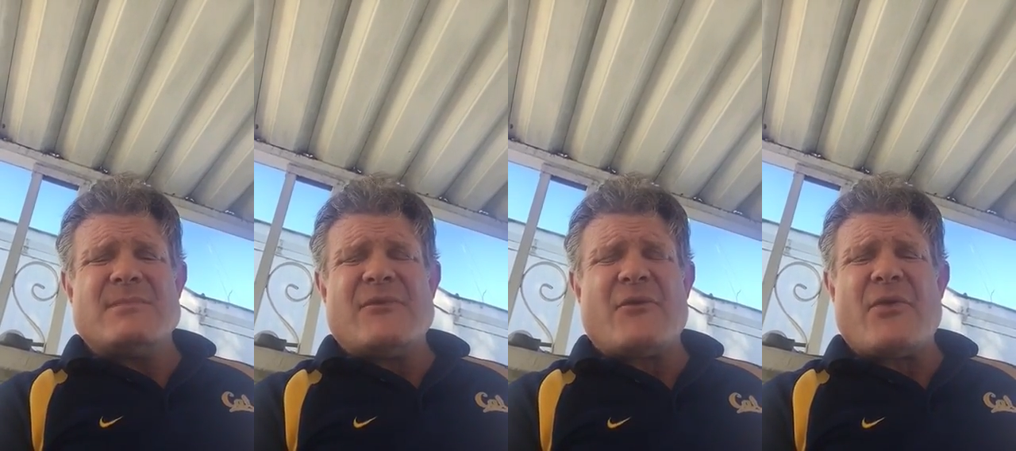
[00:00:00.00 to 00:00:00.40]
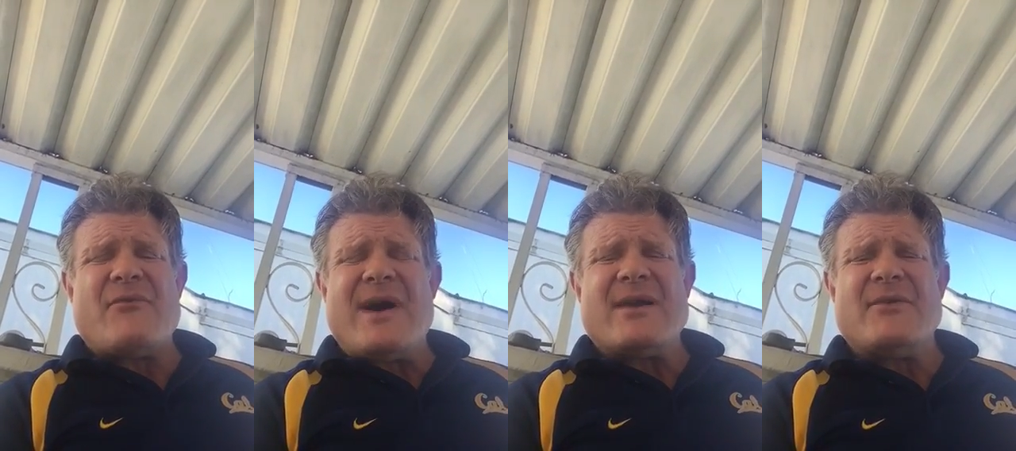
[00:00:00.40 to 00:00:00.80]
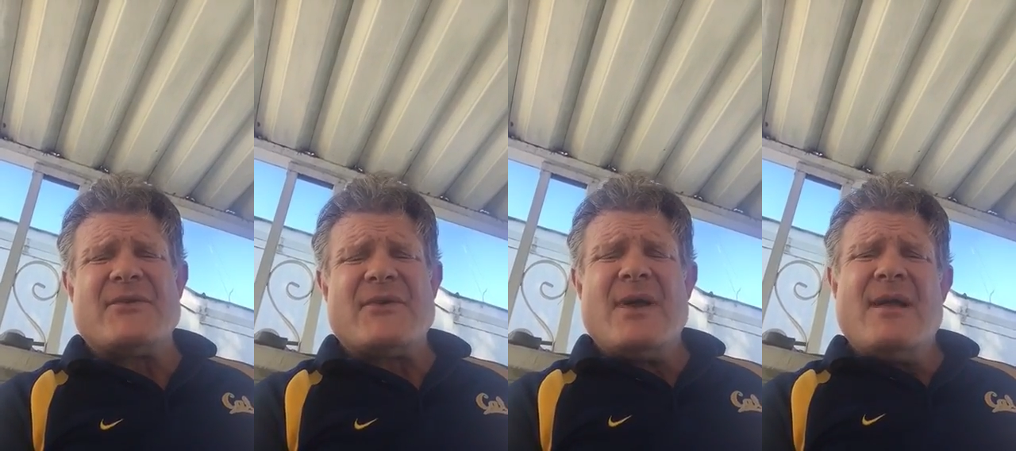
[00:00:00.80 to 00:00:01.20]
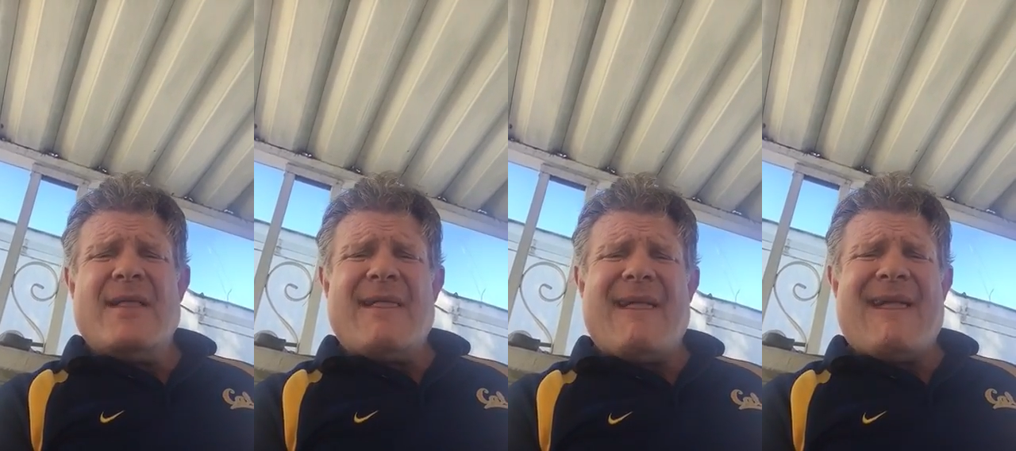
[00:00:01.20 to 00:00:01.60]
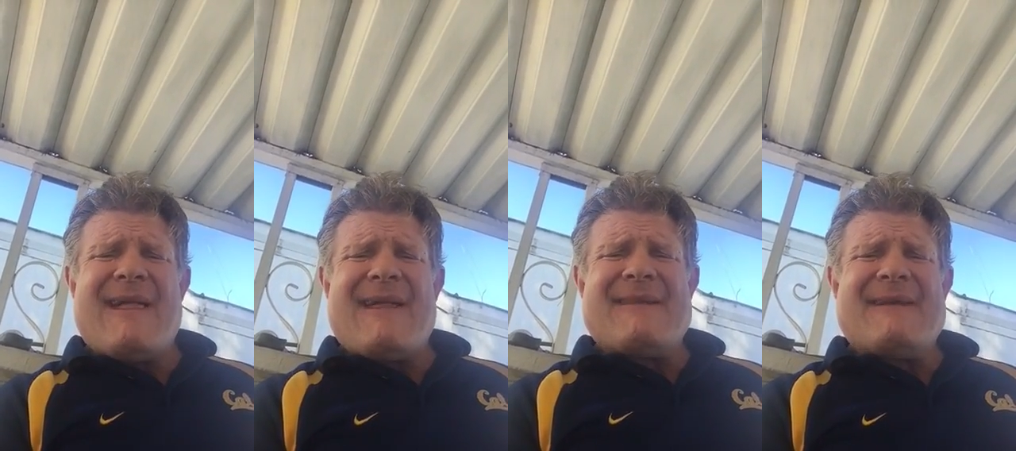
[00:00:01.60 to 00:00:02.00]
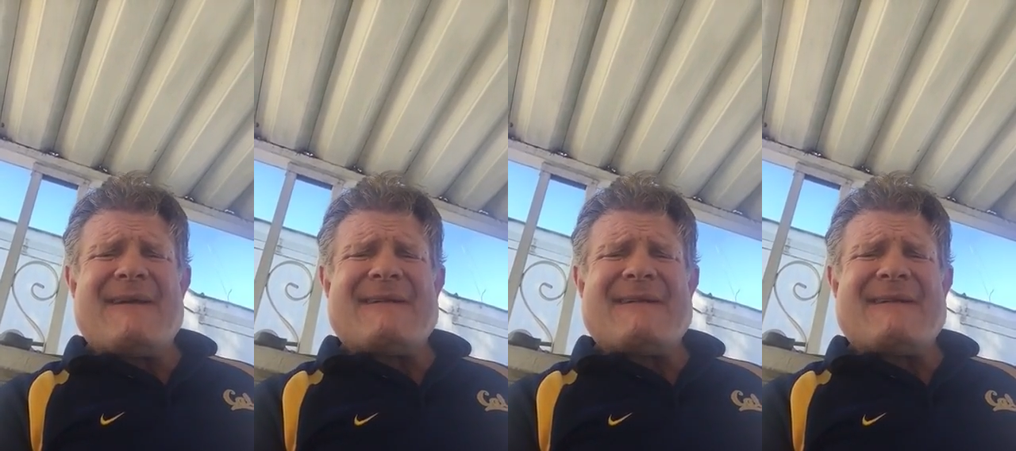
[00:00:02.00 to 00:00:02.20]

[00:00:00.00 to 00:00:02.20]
before the finals, and